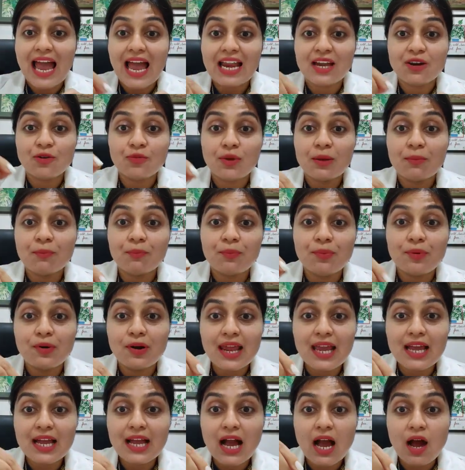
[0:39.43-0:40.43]
and we
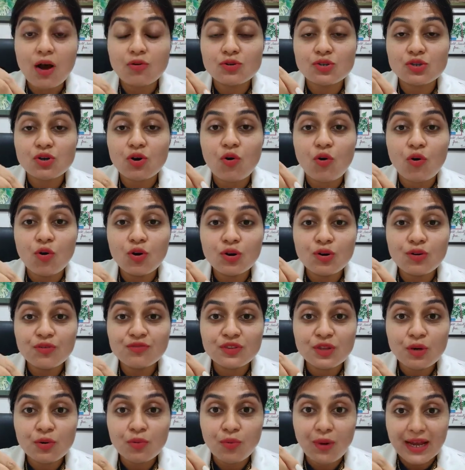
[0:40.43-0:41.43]
break out all
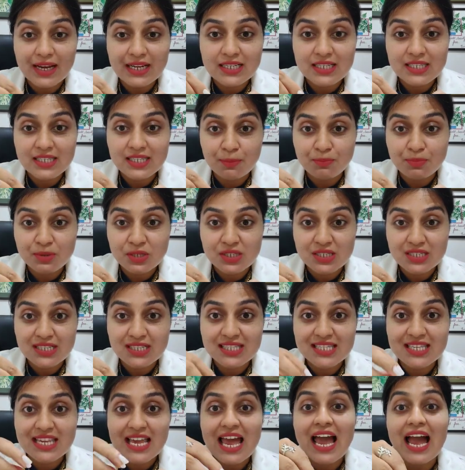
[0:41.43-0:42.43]
of the white
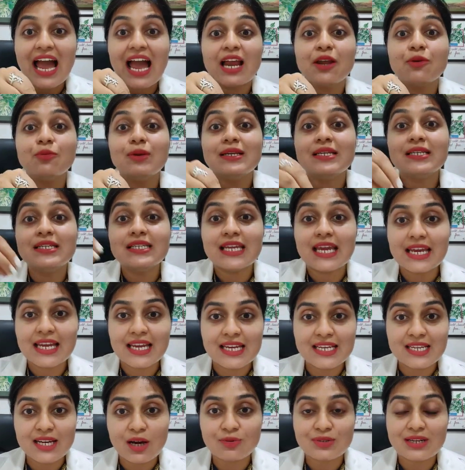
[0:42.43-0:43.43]
substance and we
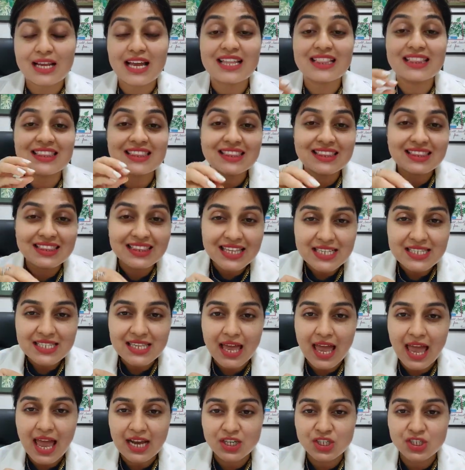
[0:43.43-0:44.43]
take it out. And
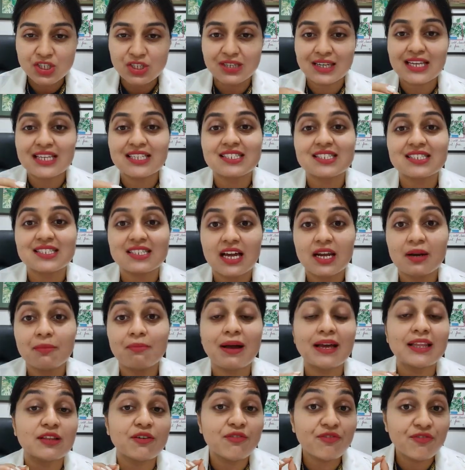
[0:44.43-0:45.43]
this action is
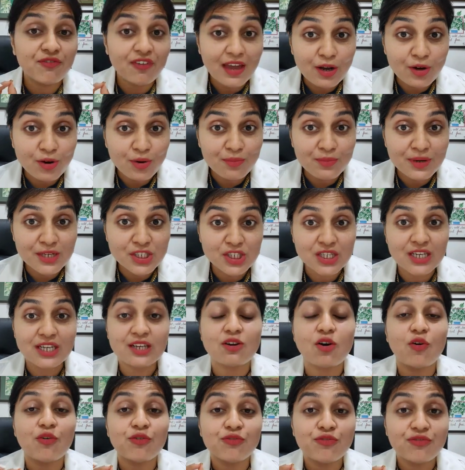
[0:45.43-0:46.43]
done by the phaco
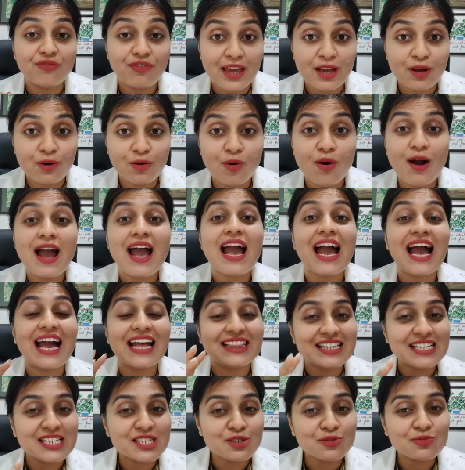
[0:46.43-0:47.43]
machine of phaco,
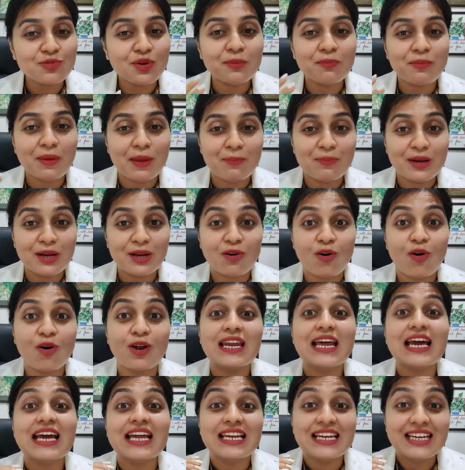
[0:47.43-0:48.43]
and this is what people
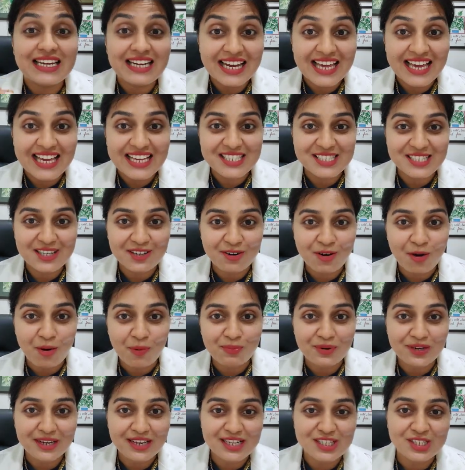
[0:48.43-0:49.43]
call laser
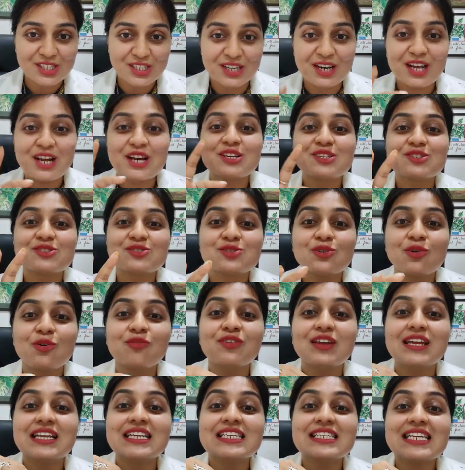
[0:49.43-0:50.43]
operation.
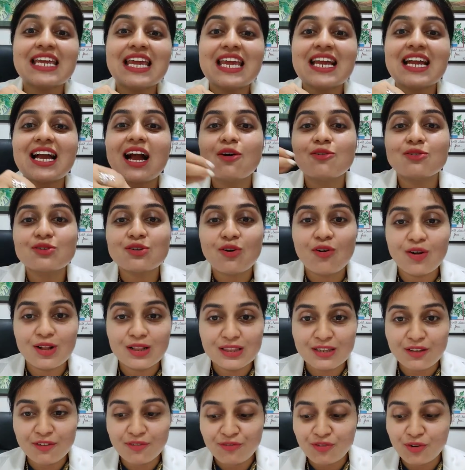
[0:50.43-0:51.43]
So, we take out
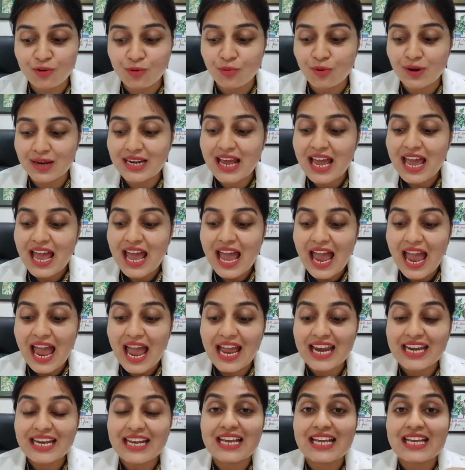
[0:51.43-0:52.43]
all the fluid,
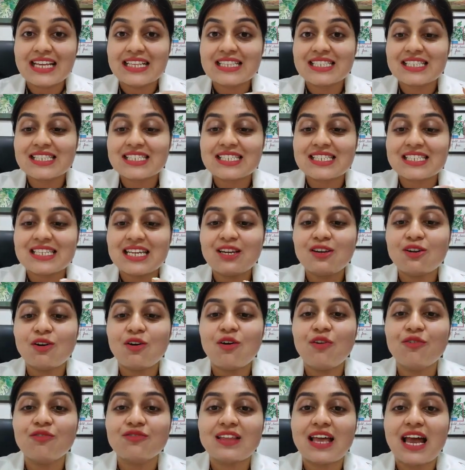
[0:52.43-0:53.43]
and
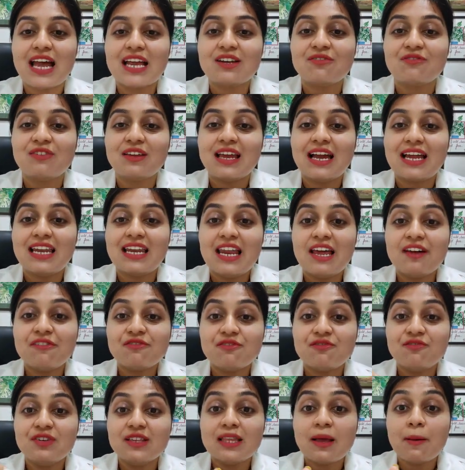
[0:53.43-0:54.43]
instead of that, we are
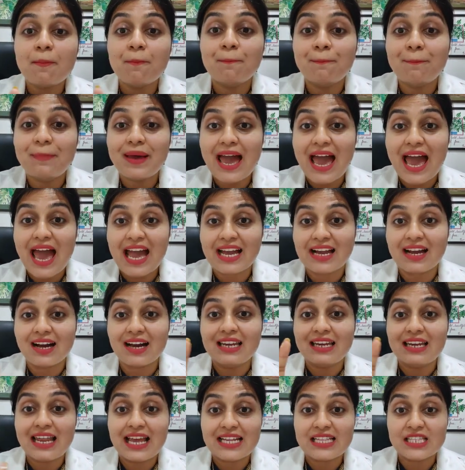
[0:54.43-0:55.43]
left with a bag,
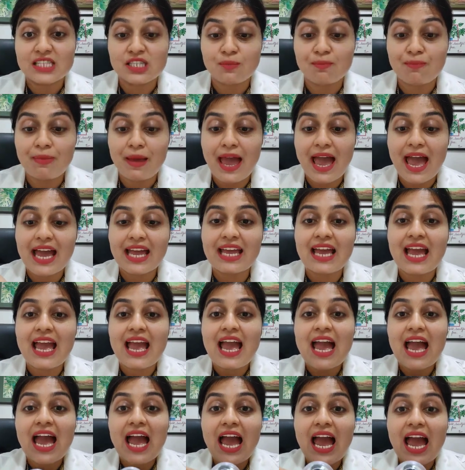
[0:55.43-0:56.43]
a lens bag,
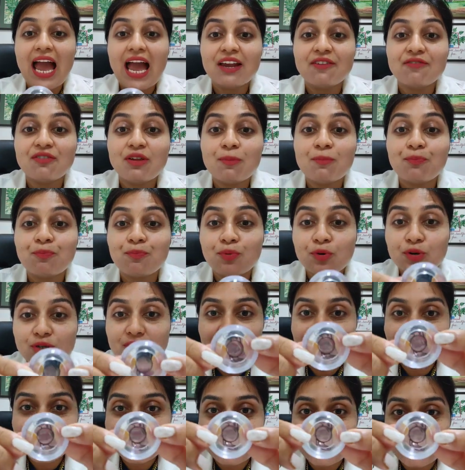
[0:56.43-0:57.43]
and we
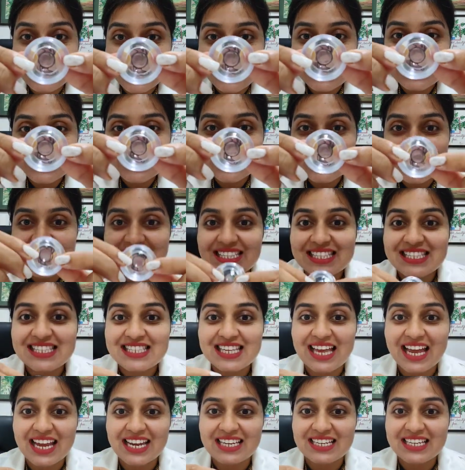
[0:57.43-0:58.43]
put a lens
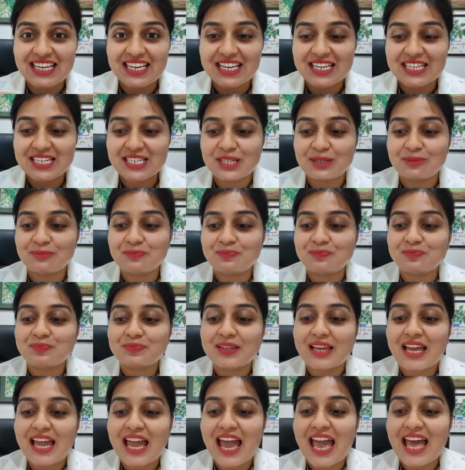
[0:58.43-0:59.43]
inside it
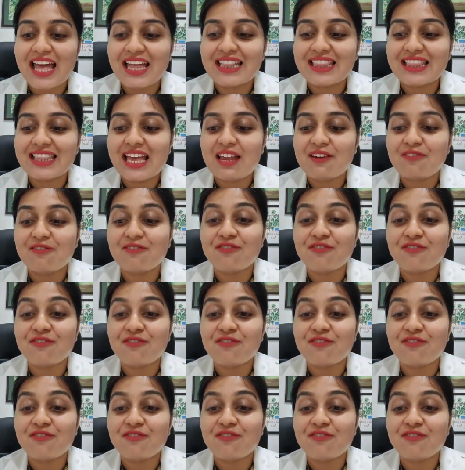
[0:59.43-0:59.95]
and